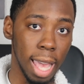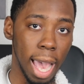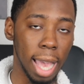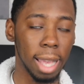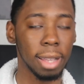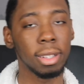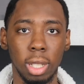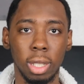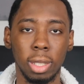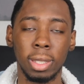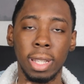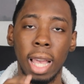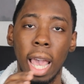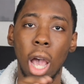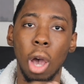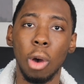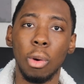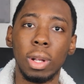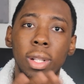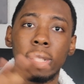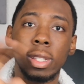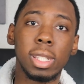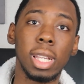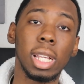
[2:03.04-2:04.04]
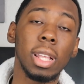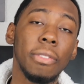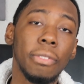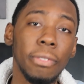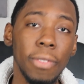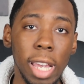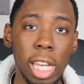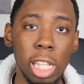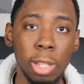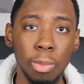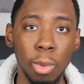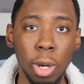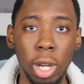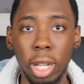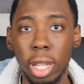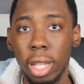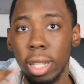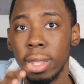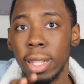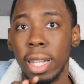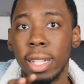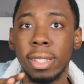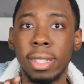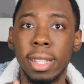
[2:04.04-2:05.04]
that. Now, instead of Facebook,
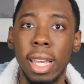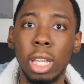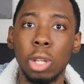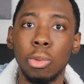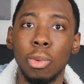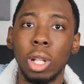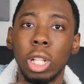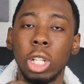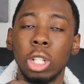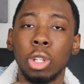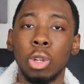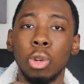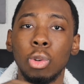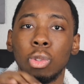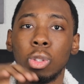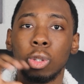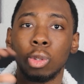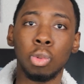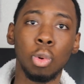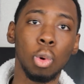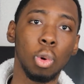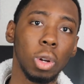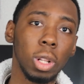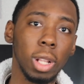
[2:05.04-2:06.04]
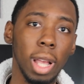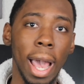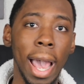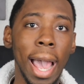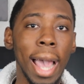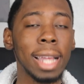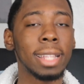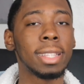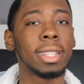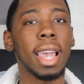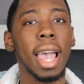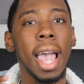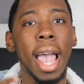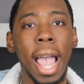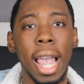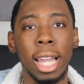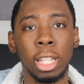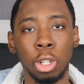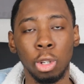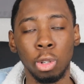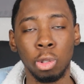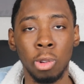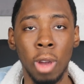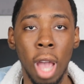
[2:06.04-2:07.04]
let's say you want to use Google ads
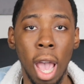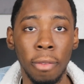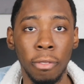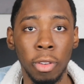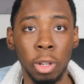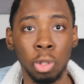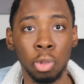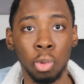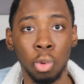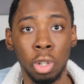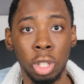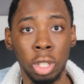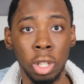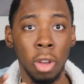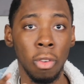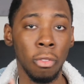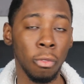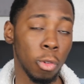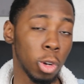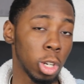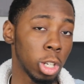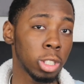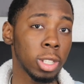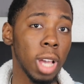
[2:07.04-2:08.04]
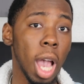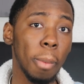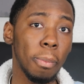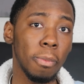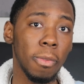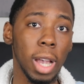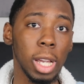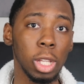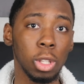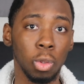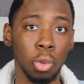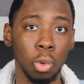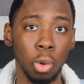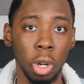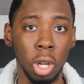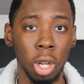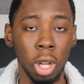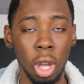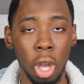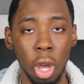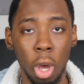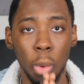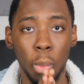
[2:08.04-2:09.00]
as your traffic source for your Shopify store.